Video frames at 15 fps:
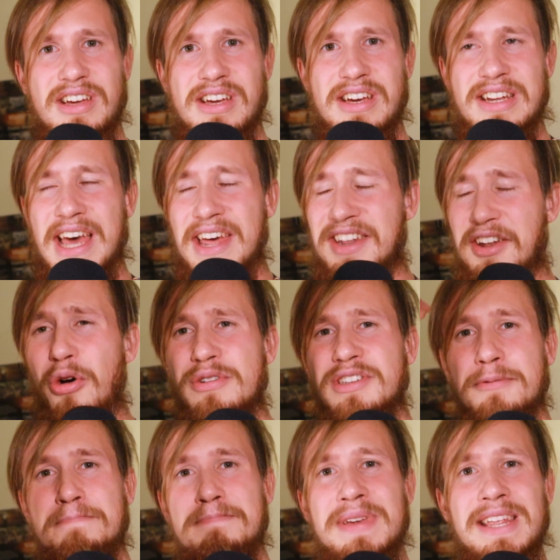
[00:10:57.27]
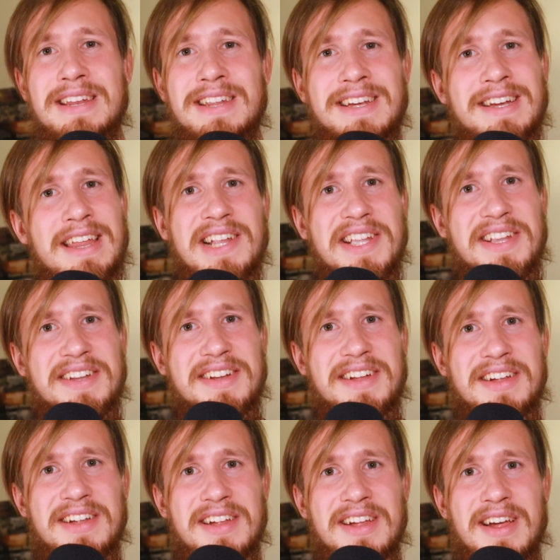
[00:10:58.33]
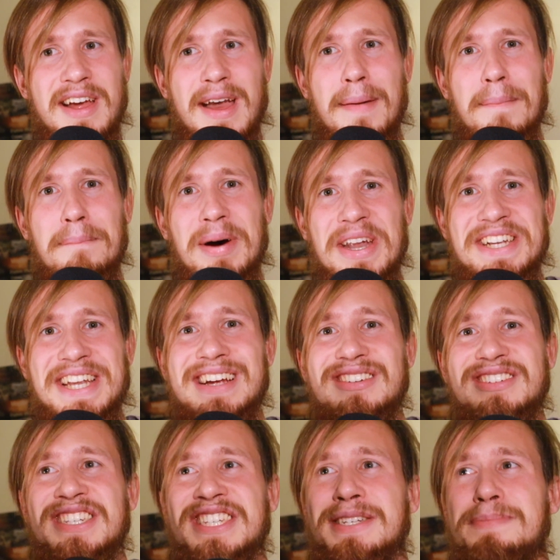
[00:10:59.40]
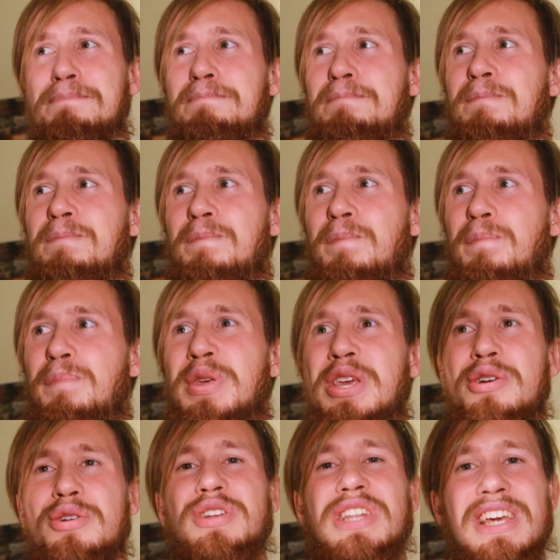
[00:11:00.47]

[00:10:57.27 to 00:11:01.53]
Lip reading: that's also meaningless. But there's beauty